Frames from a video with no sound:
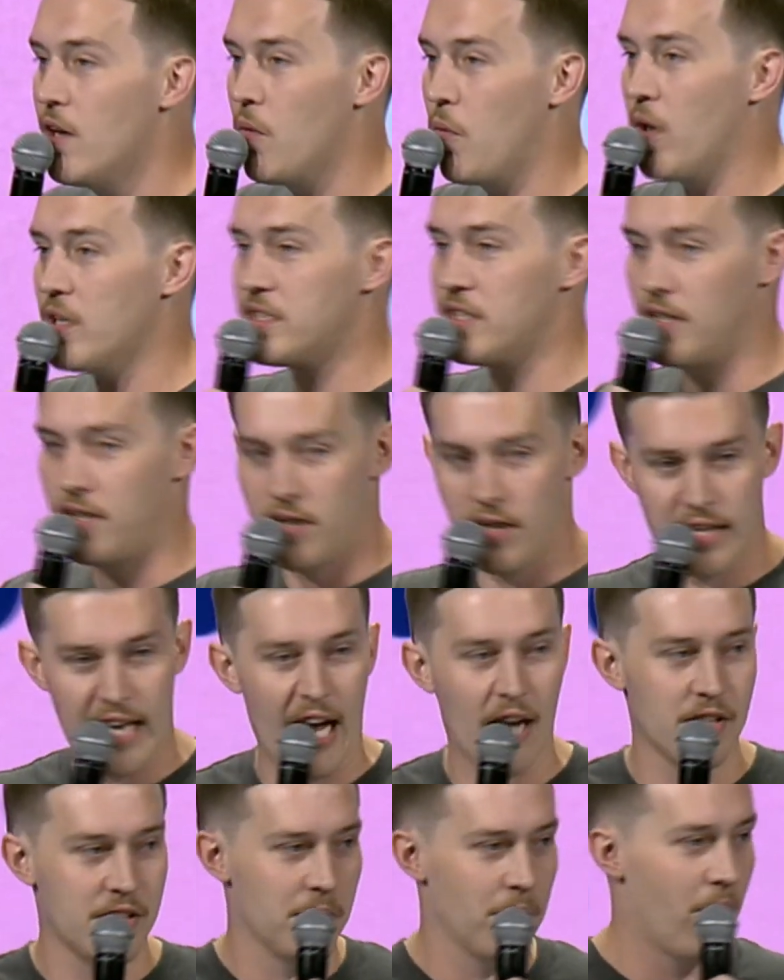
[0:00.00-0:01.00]
what to cook
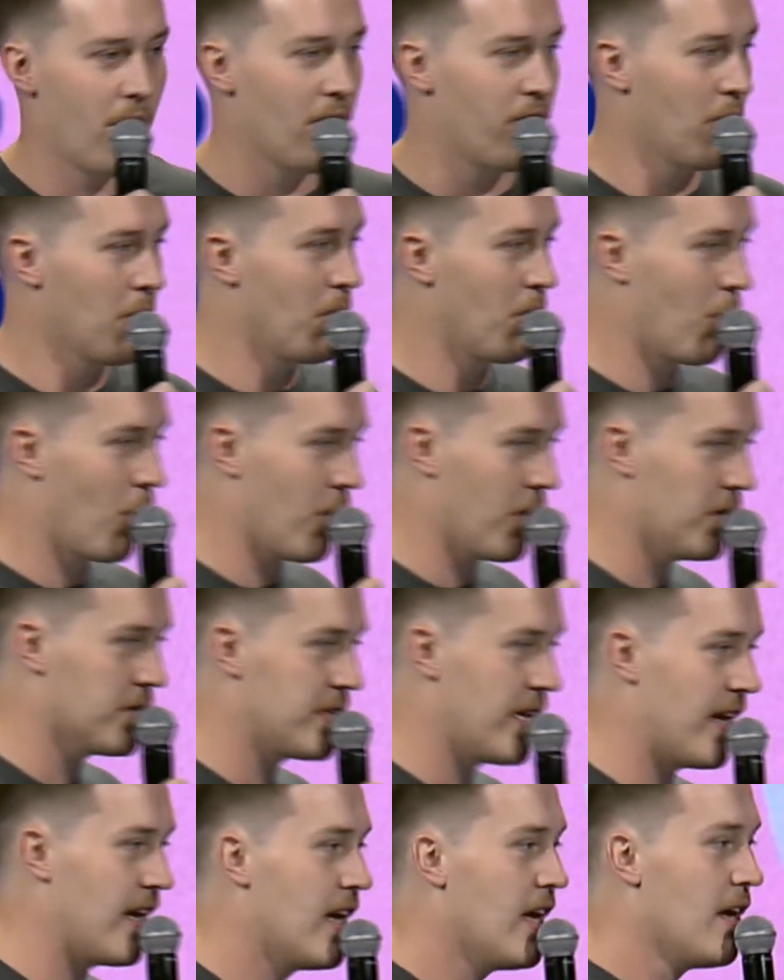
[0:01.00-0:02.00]
out tomorrow for Memorial
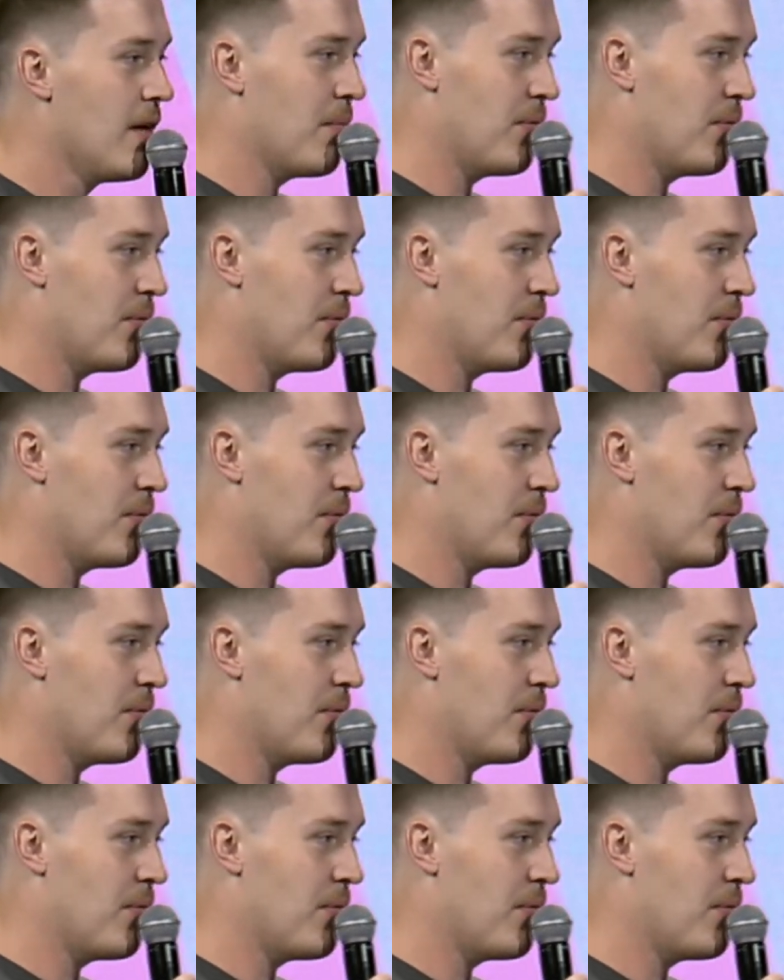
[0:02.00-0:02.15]
Day,